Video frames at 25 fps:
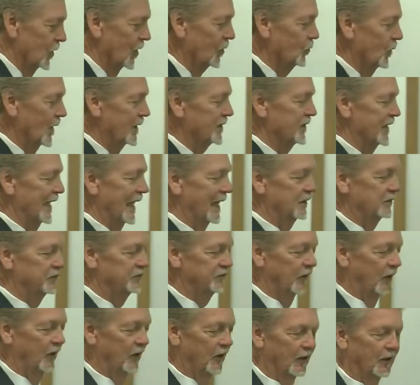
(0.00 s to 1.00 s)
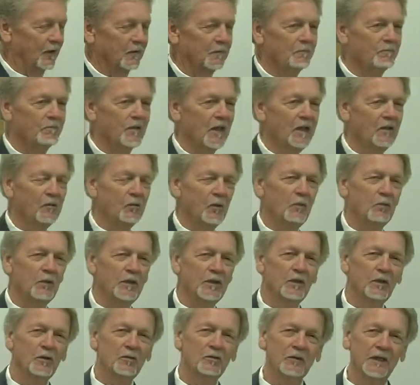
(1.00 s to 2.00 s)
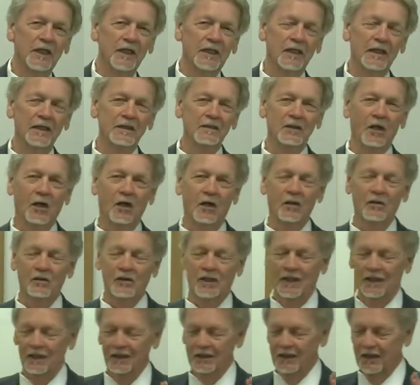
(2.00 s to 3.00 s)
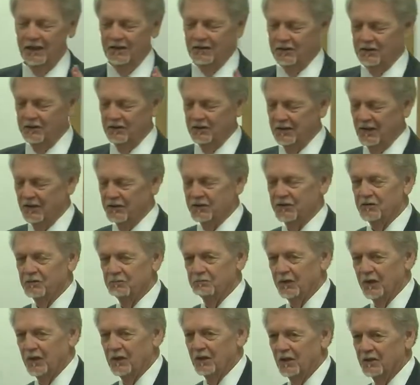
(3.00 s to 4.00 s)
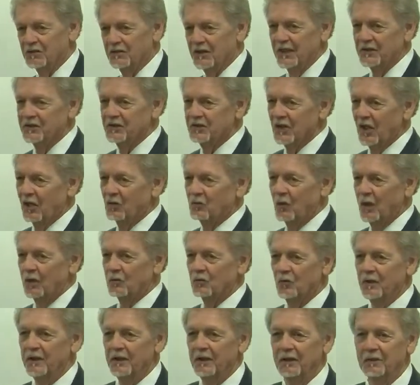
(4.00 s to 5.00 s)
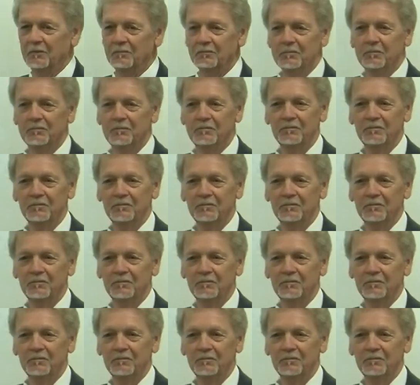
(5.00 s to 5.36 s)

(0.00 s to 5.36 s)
so it went that far. Well, we don't get into all that. That's, that's because that's not what we,